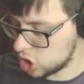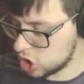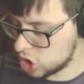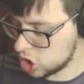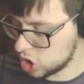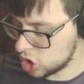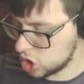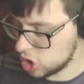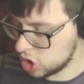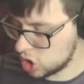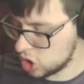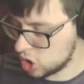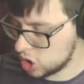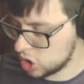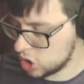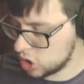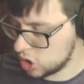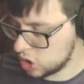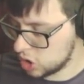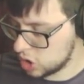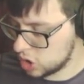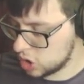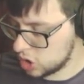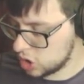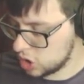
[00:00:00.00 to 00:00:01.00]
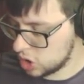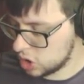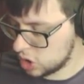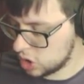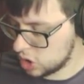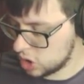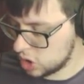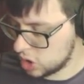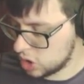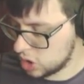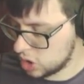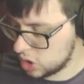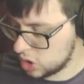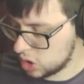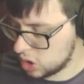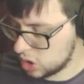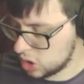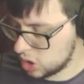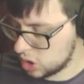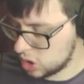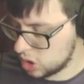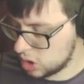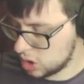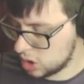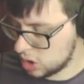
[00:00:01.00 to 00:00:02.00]

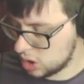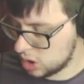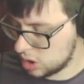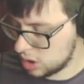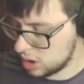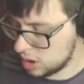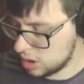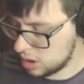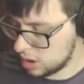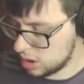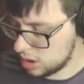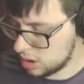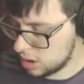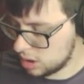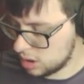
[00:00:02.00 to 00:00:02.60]
(no one is talking)